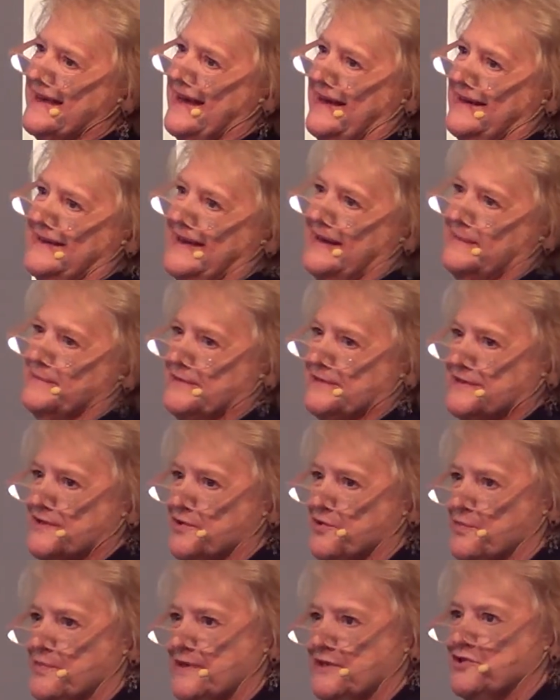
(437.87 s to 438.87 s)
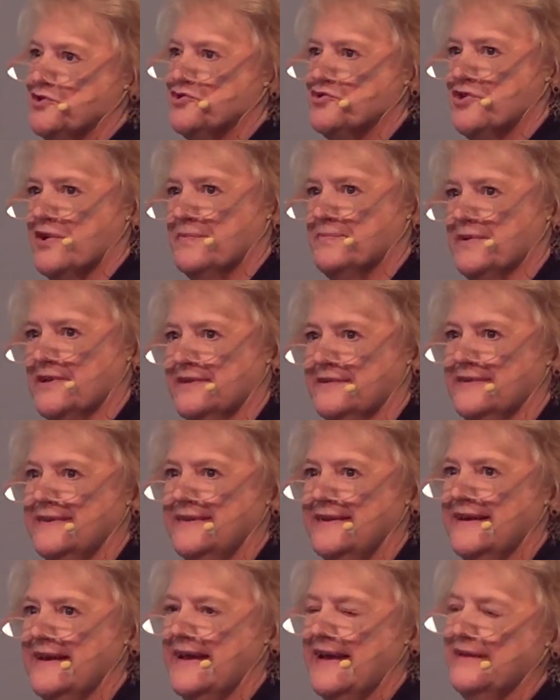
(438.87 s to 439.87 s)
God, I'm in so much trouble.
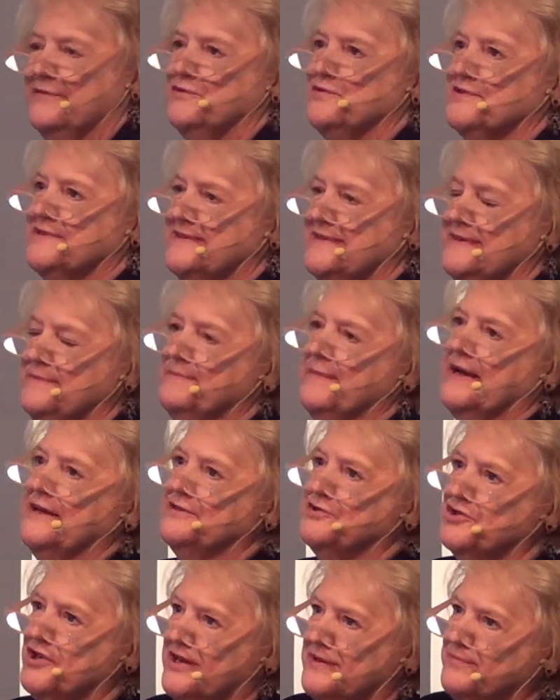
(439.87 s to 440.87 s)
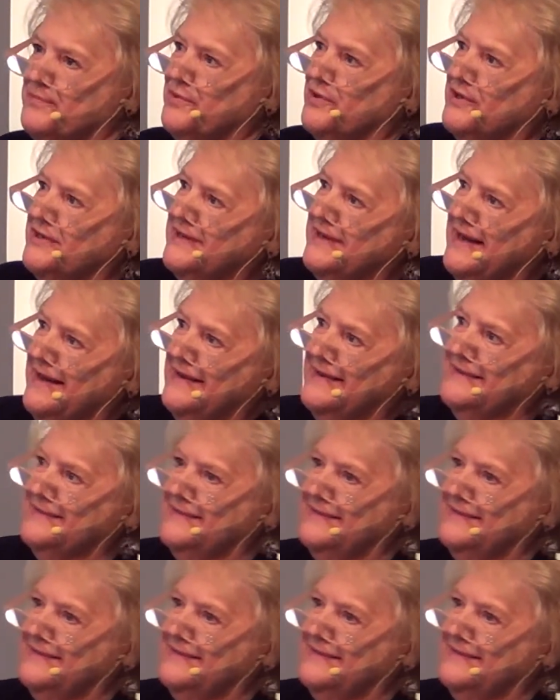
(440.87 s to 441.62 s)
Have you seen my checkbook, God?